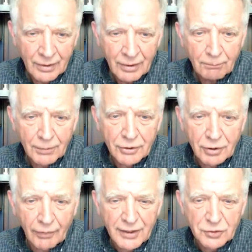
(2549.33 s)
But
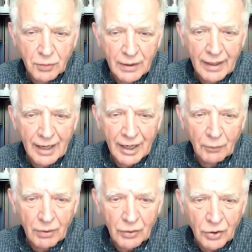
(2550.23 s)
to this one I
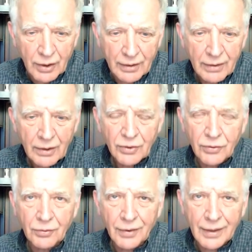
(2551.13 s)
will look,
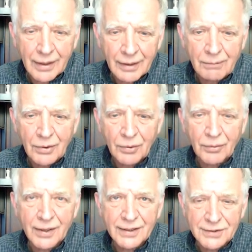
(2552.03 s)
to him
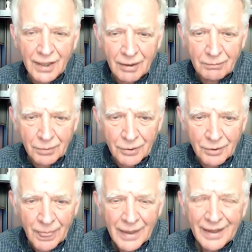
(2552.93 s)
who is
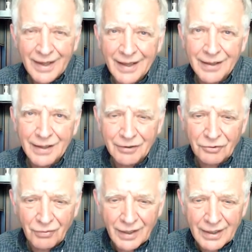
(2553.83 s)
humble and
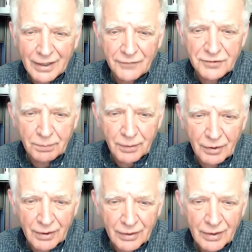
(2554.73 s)
contrite of
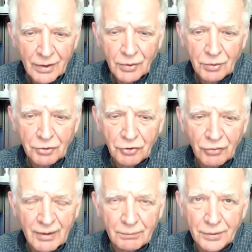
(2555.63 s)
spirit, who
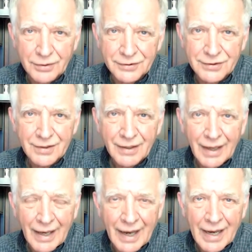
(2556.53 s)
trembles
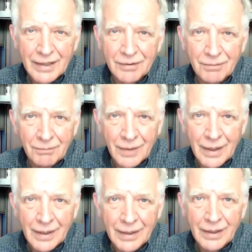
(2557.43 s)
at
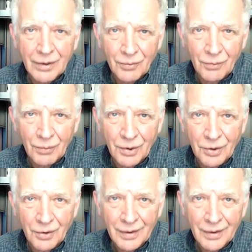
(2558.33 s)
my word.